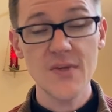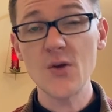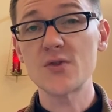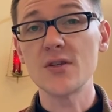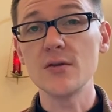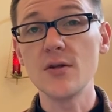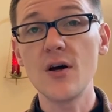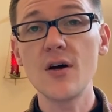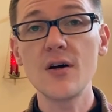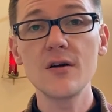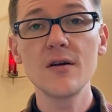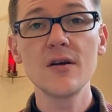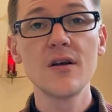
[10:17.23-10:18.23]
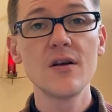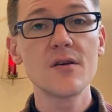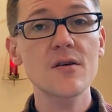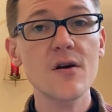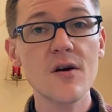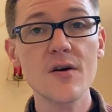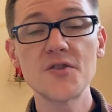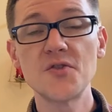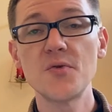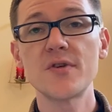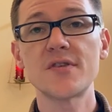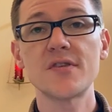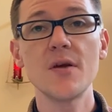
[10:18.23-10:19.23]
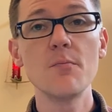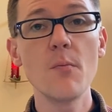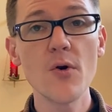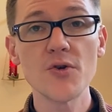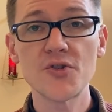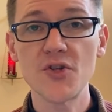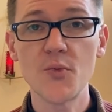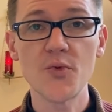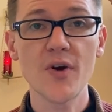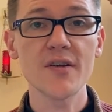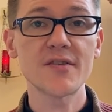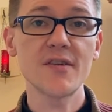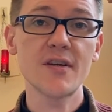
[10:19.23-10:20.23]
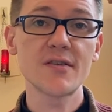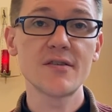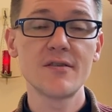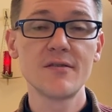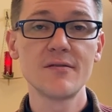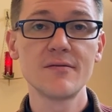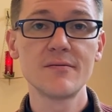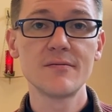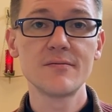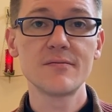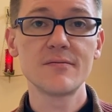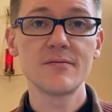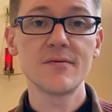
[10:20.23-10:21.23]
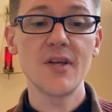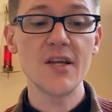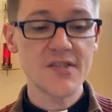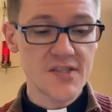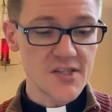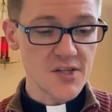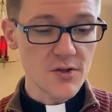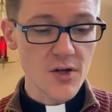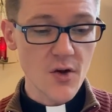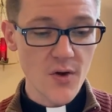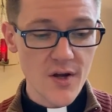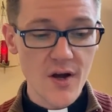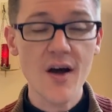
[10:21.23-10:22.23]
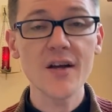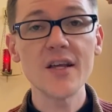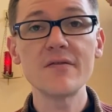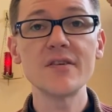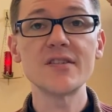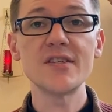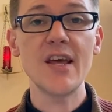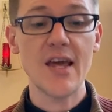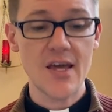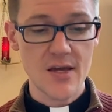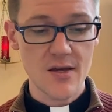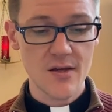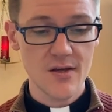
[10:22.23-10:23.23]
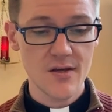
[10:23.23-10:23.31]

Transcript: It was a long, arduous, emotional process. It's still going on even today.